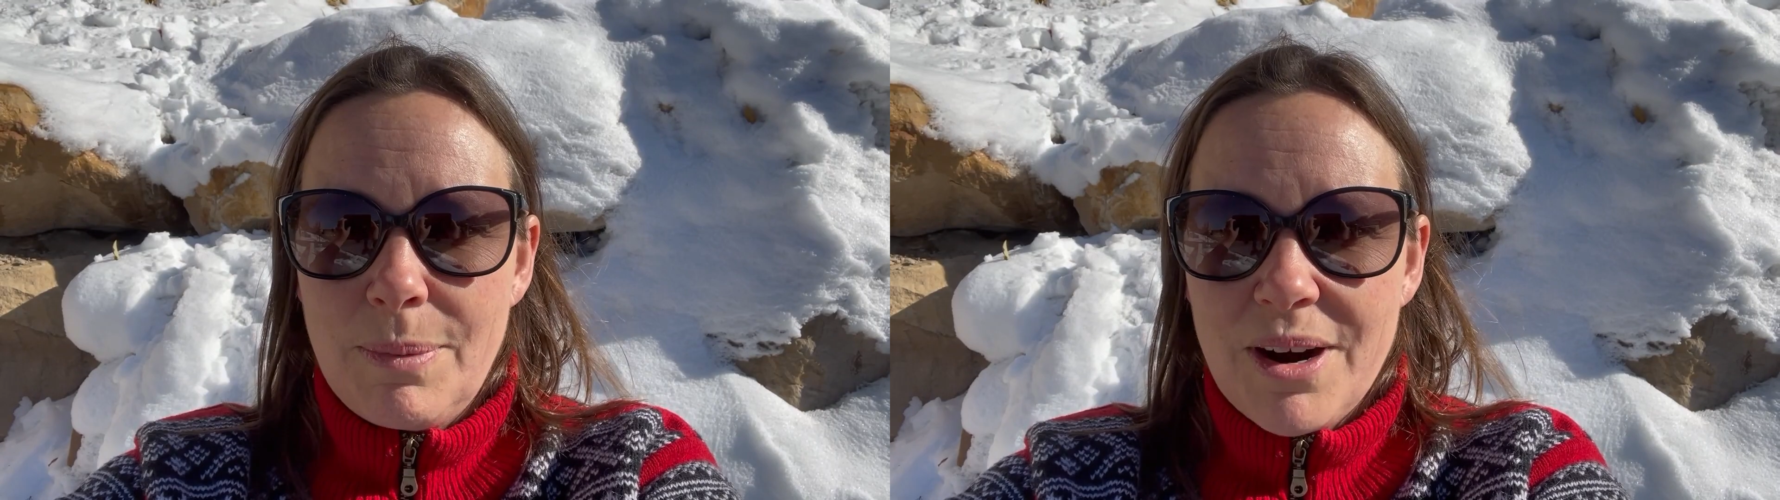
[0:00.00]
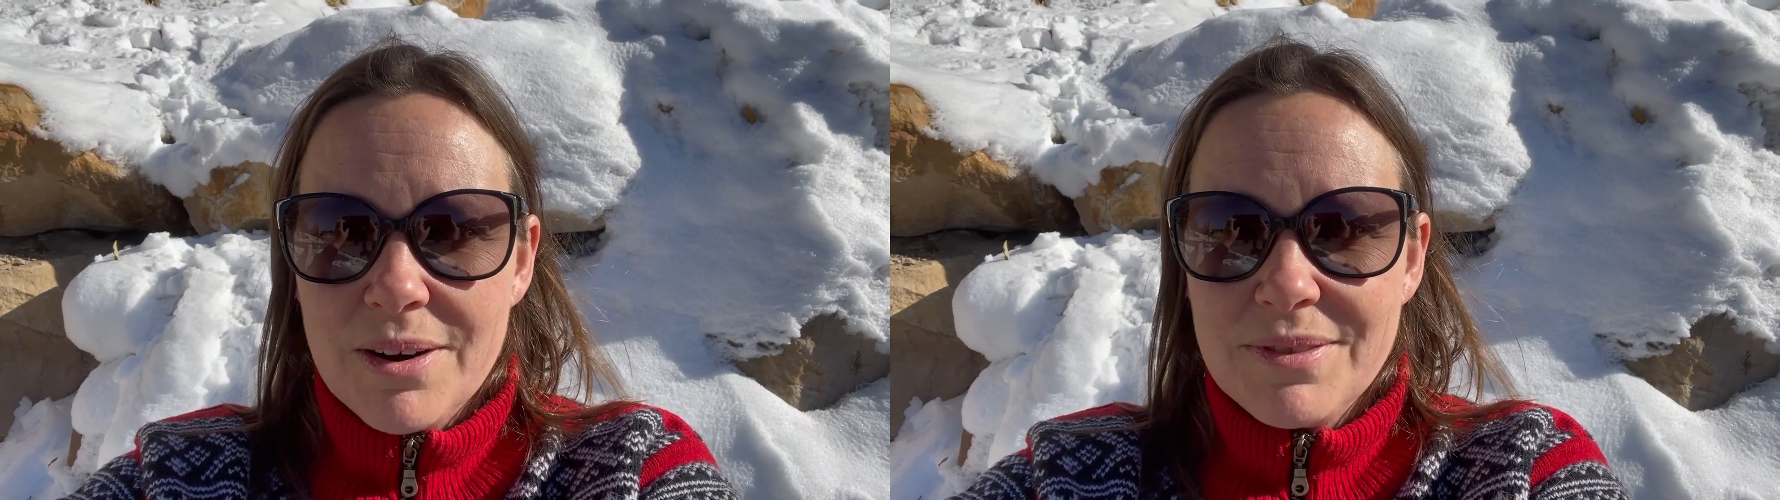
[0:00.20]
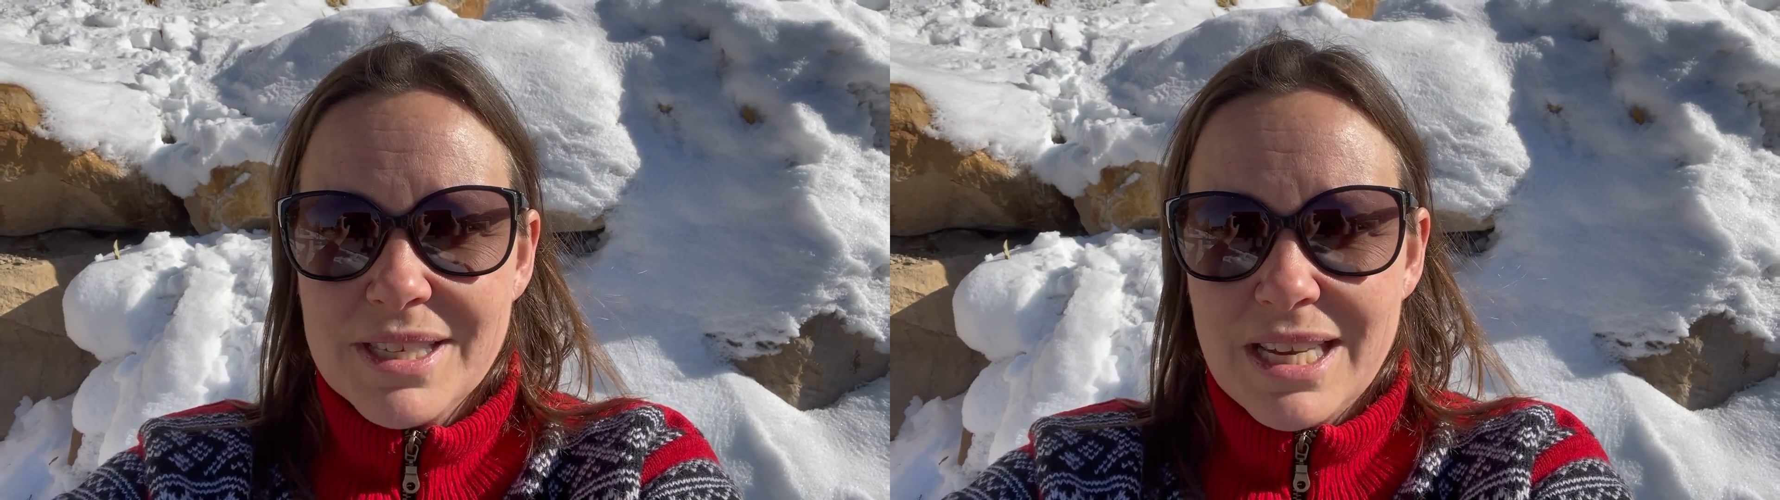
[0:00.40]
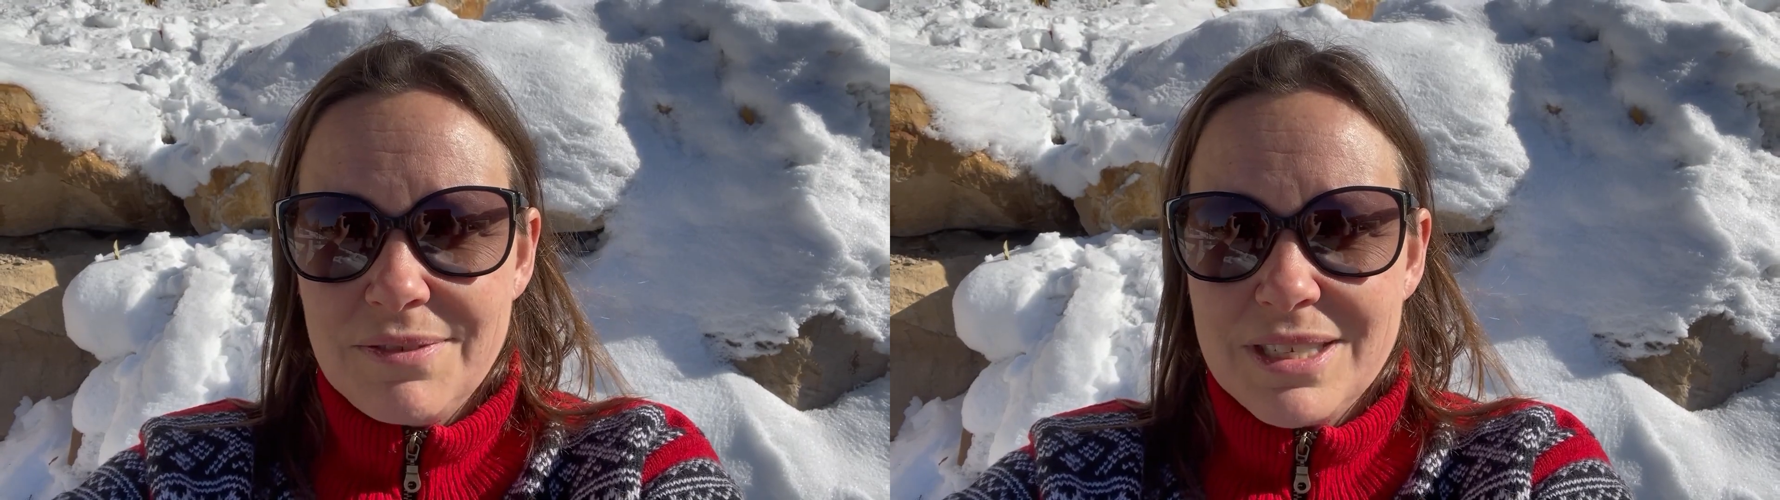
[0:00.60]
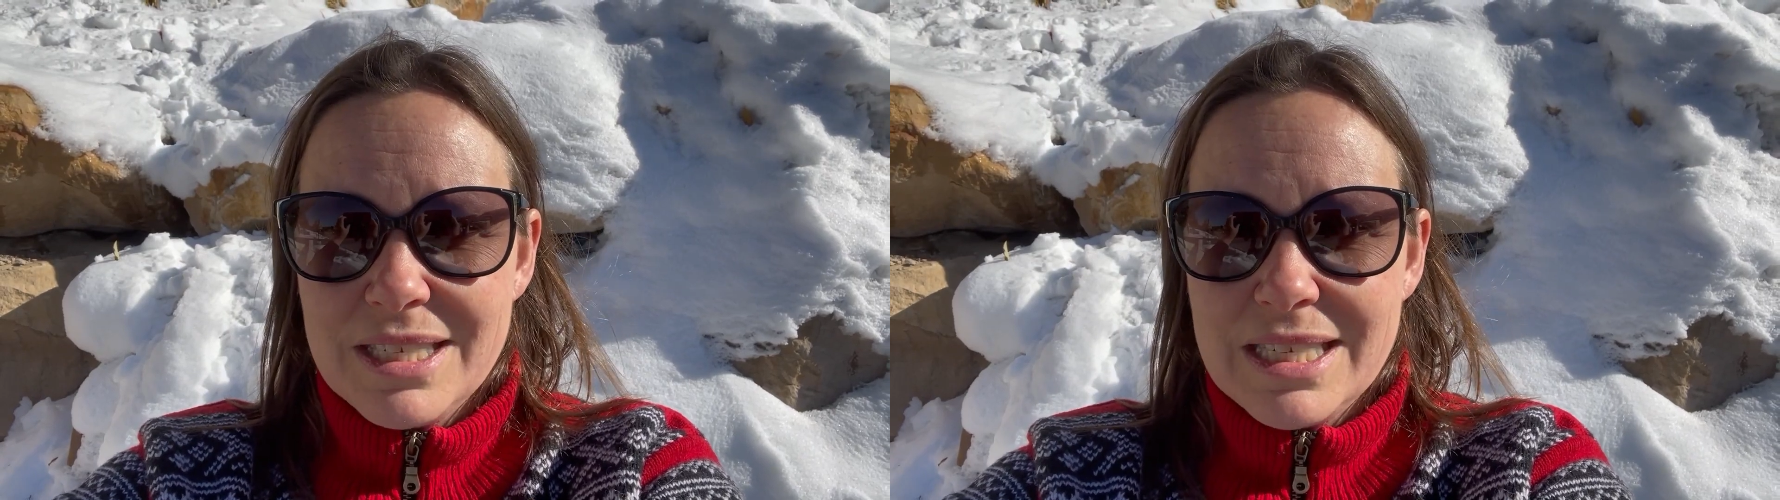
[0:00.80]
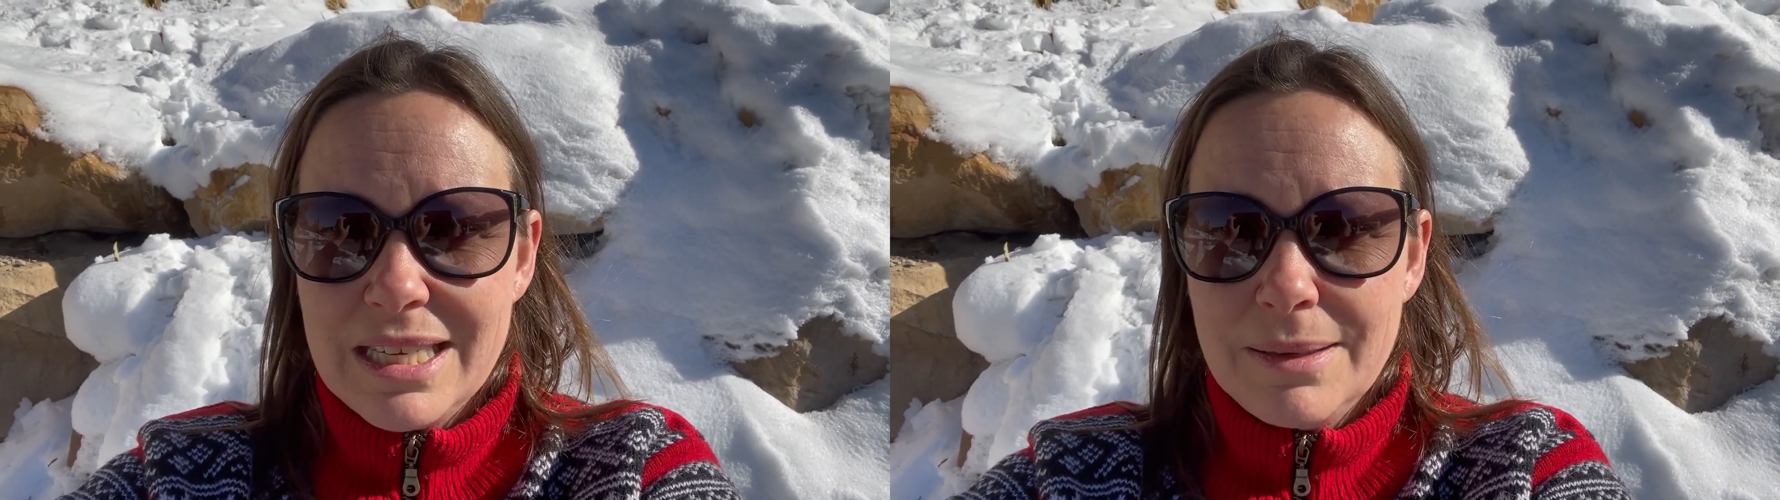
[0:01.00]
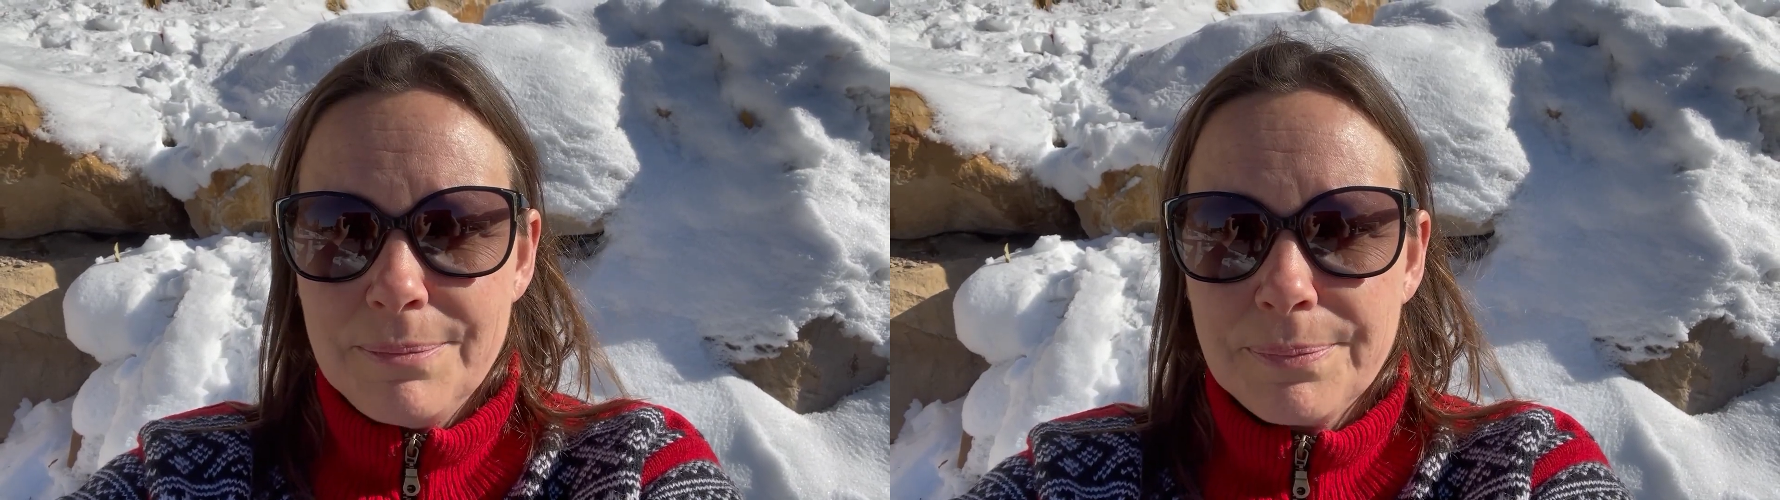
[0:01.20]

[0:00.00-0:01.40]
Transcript: part of the safety team.